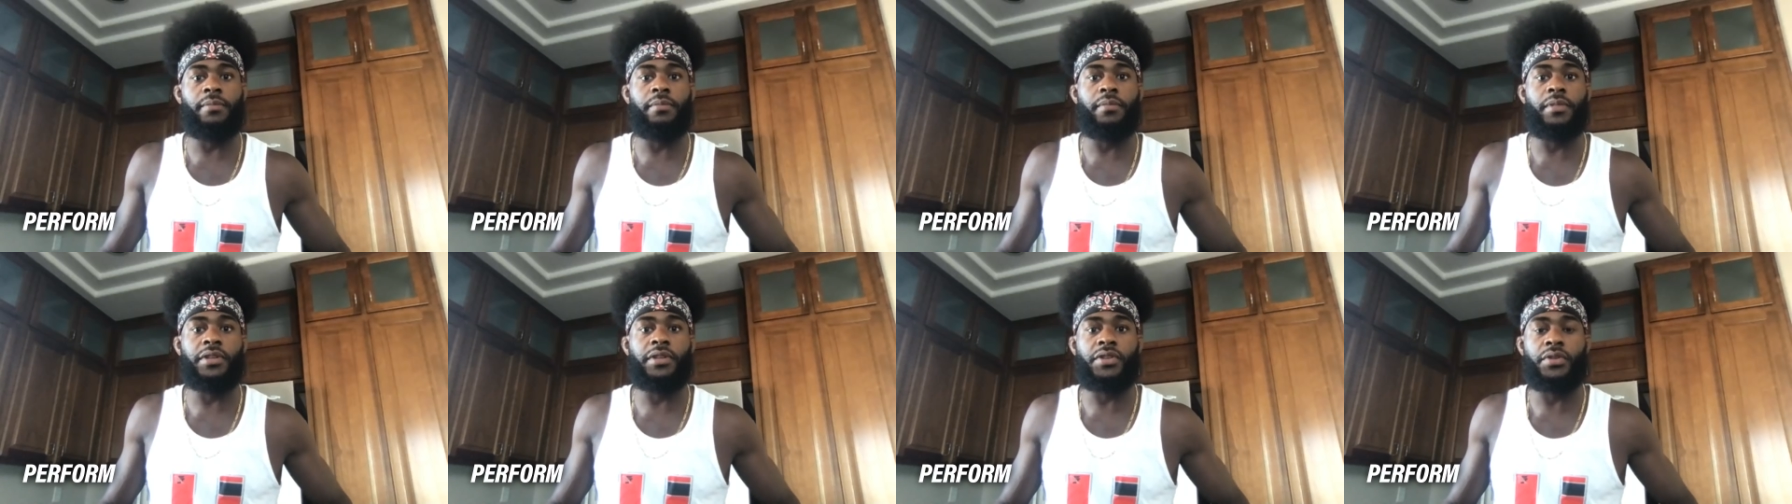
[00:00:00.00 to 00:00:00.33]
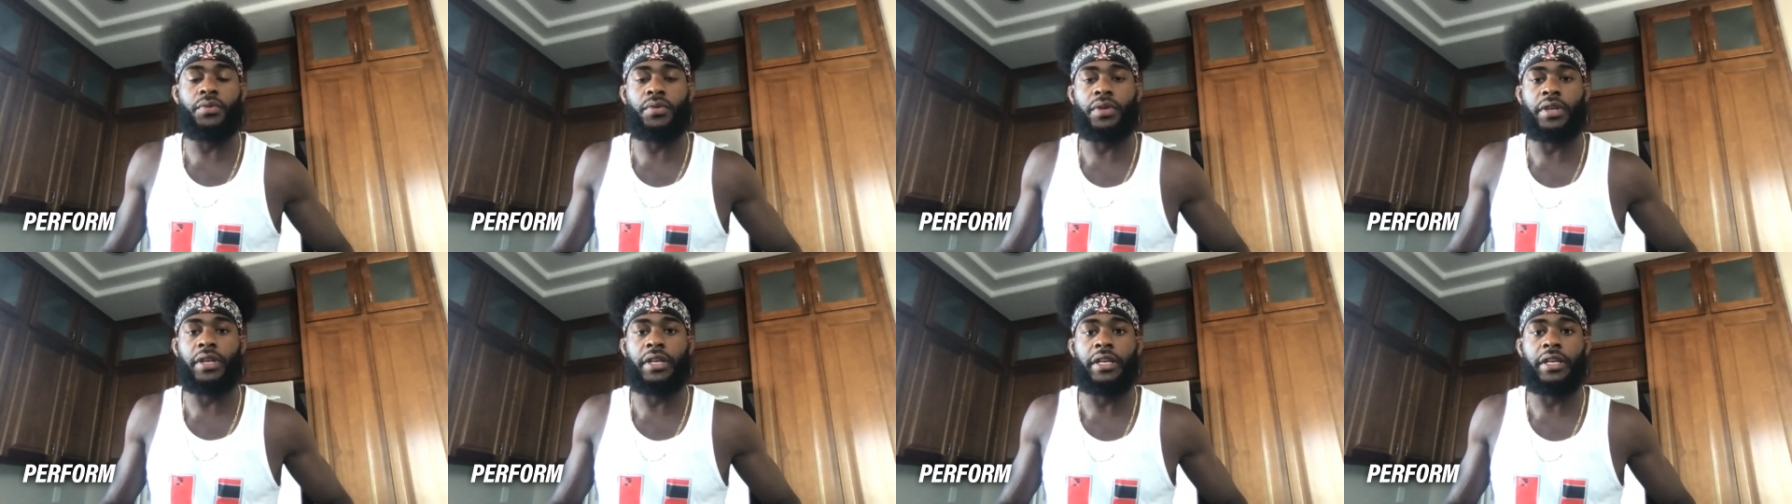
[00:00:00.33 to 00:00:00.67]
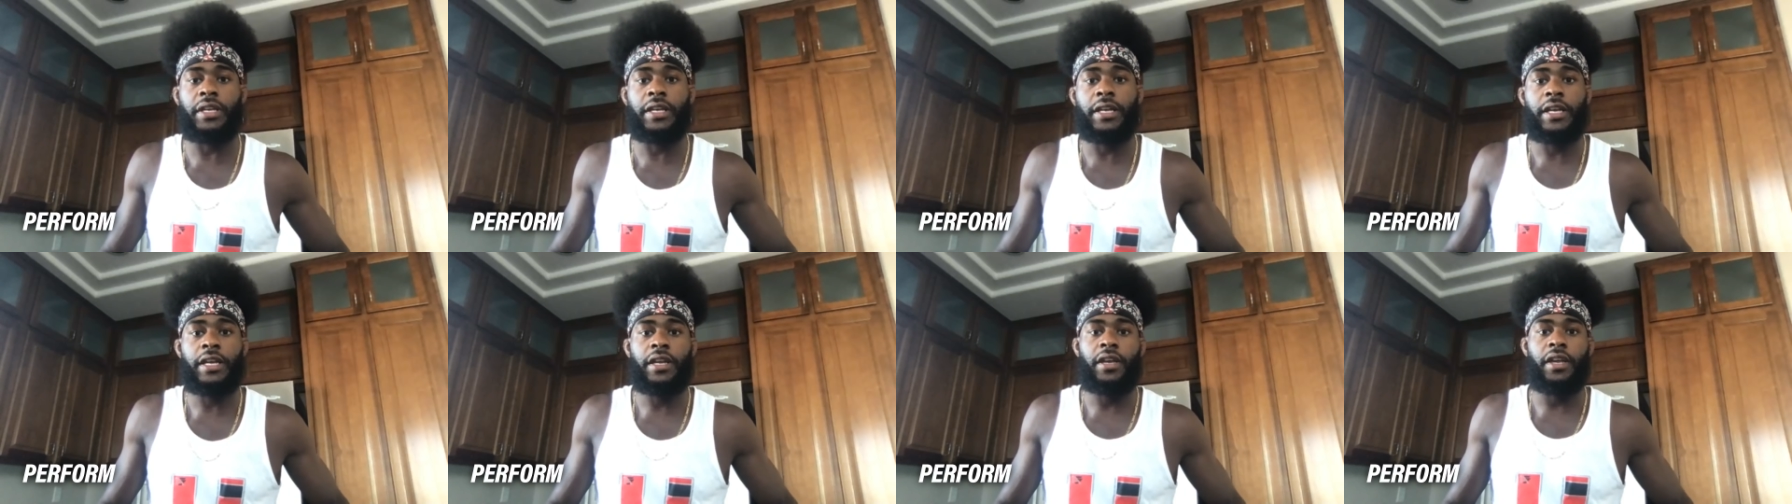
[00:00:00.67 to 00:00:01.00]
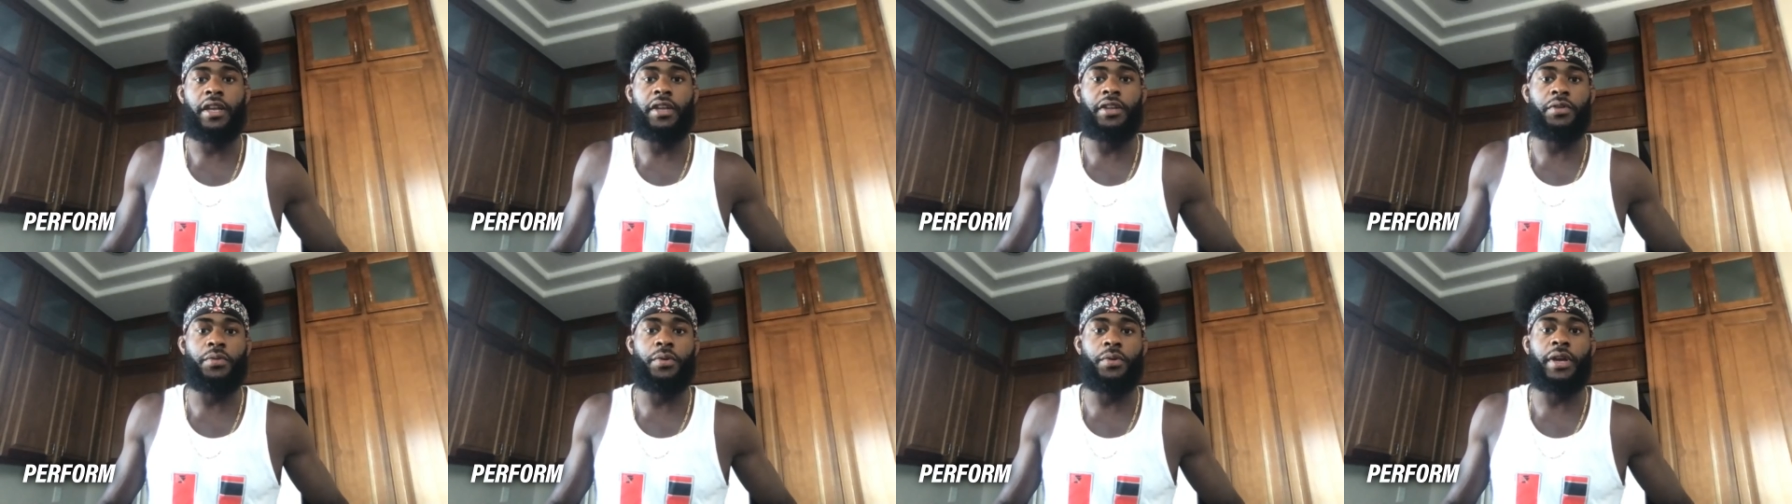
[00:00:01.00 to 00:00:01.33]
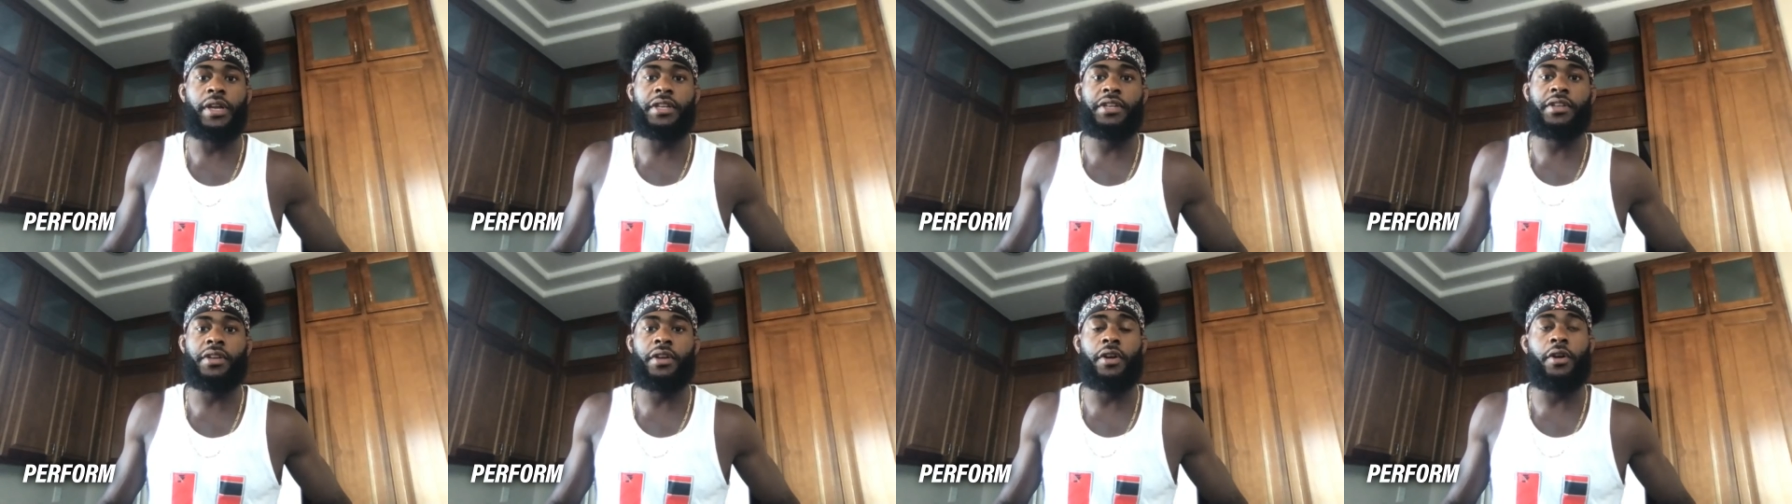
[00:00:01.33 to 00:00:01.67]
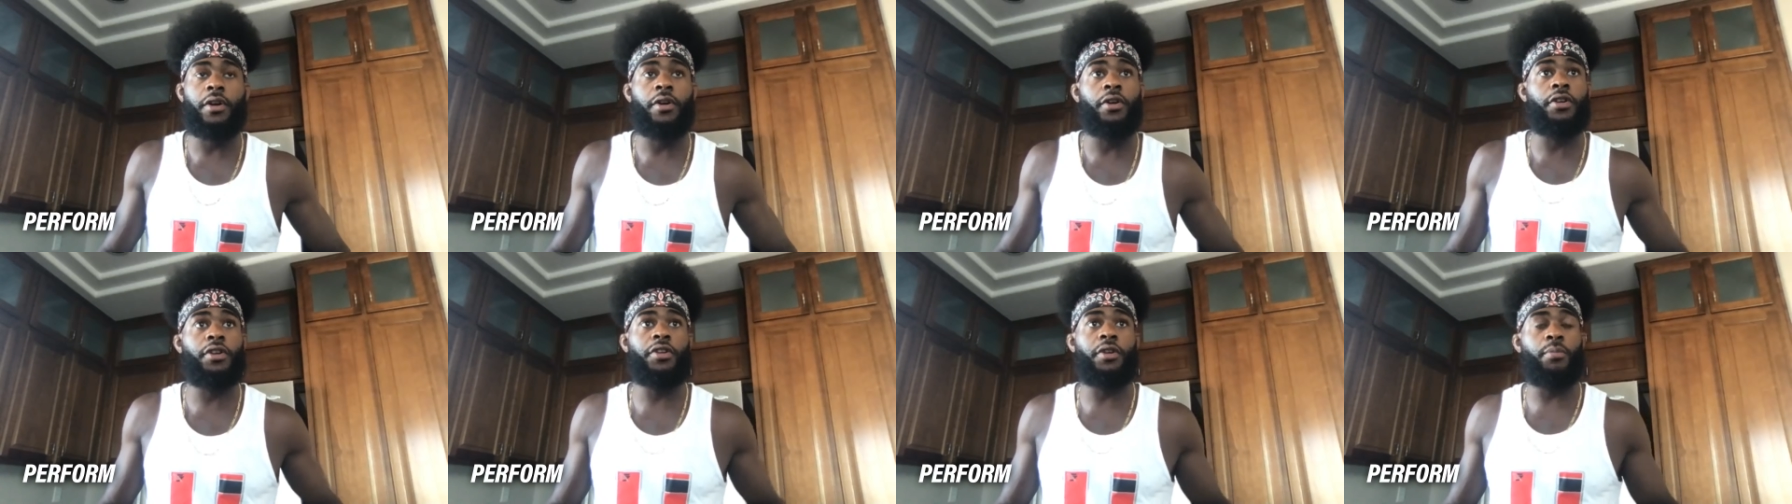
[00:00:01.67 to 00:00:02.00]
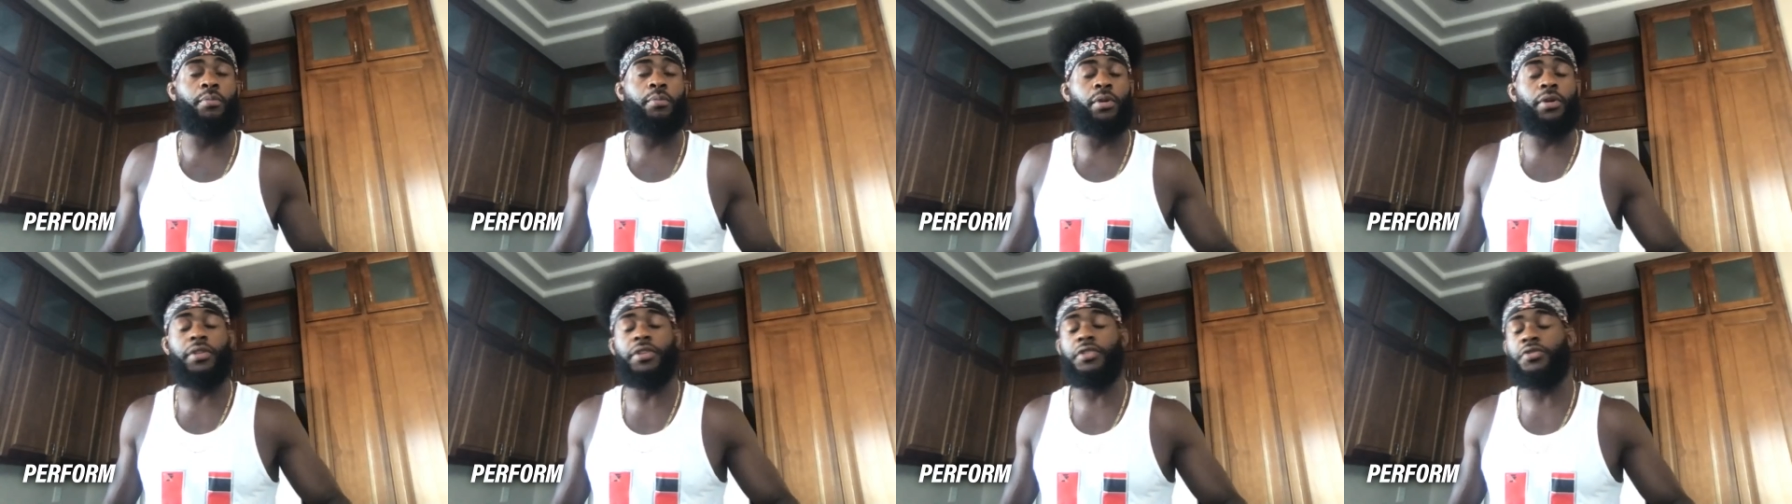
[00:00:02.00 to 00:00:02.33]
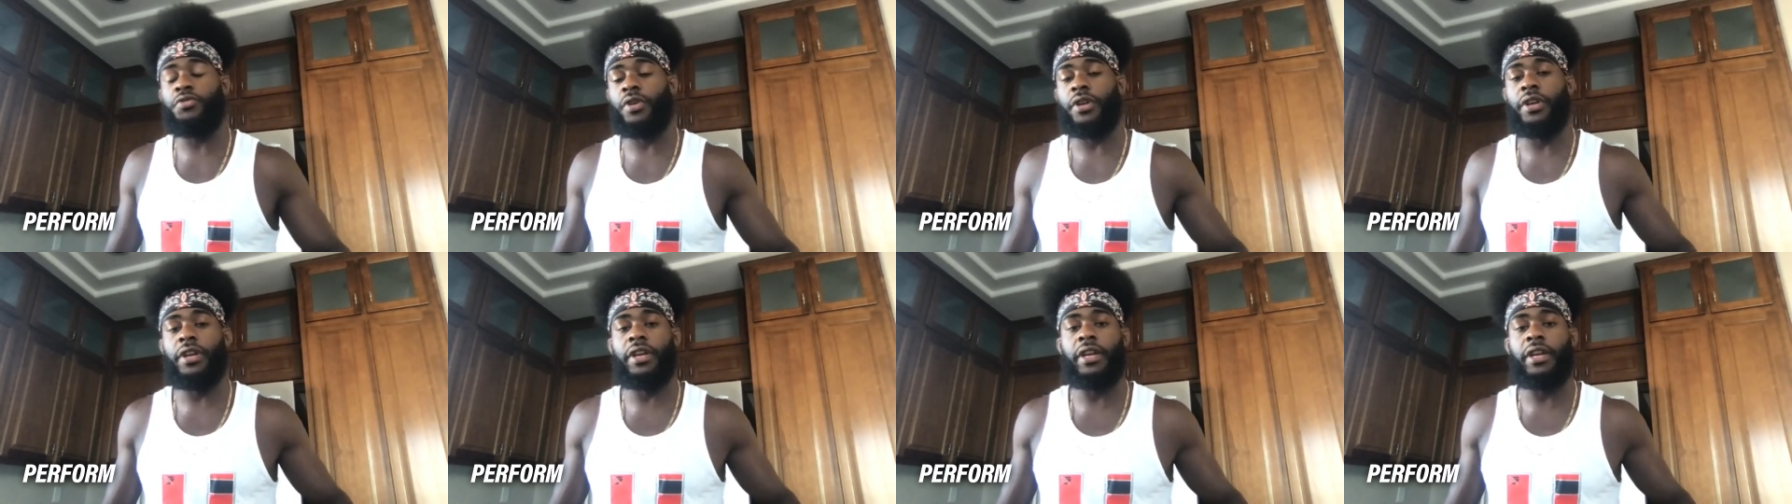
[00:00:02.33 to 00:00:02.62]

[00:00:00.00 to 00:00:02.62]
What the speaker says: Mizuki. Anyway, her and her brother train